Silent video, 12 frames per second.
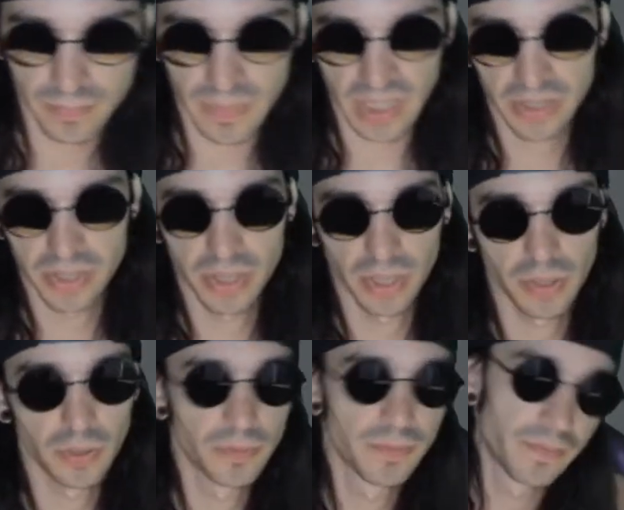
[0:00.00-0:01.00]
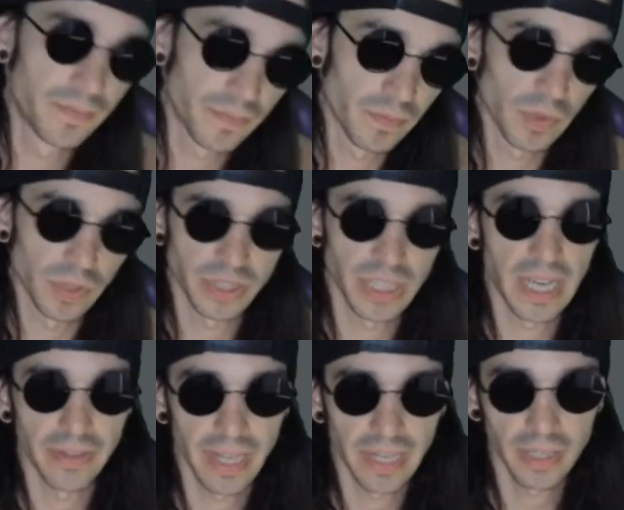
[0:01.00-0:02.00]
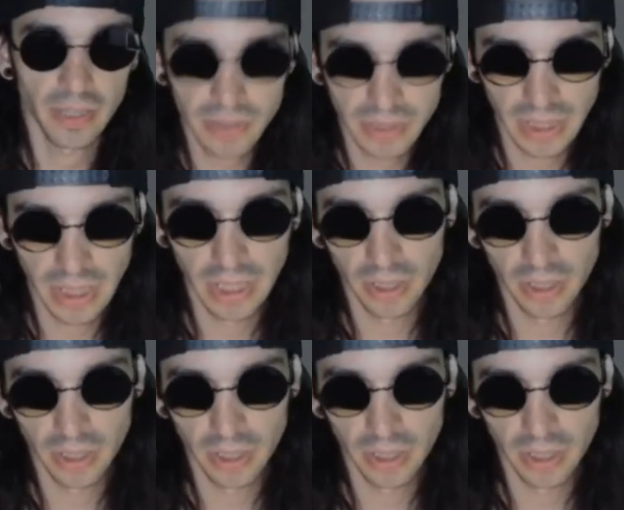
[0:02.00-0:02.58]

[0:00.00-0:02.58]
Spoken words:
So we'll see how that goes.